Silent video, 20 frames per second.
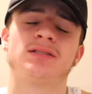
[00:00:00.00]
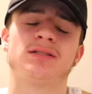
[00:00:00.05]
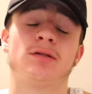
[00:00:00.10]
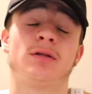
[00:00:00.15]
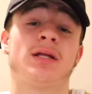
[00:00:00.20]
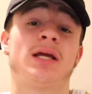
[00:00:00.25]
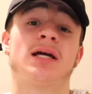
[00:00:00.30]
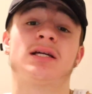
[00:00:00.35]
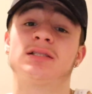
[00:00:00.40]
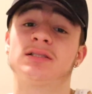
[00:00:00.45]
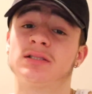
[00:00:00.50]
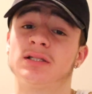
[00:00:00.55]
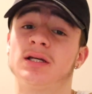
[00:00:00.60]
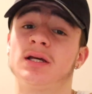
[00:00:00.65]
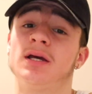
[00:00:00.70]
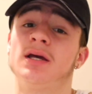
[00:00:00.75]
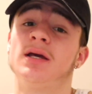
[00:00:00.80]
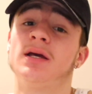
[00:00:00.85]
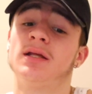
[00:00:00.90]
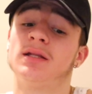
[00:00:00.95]
Yes,
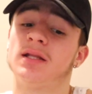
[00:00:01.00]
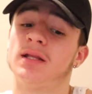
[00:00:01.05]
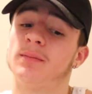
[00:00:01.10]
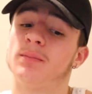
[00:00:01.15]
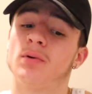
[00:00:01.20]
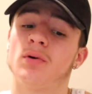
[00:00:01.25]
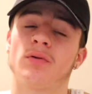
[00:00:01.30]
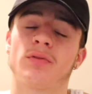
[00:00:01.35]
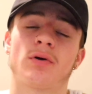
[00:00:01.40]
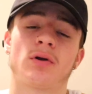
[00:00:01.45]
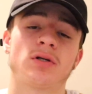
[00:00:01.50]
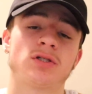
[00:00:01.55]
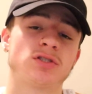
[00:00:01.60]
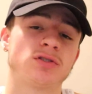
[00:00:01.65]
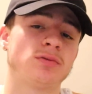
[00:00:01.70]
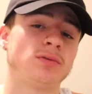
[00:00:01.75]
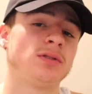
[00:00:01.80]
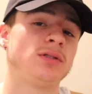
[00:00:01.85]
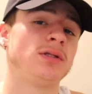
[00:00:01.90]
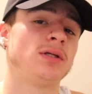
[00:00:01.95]
they both are
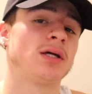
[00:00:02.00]
sweet.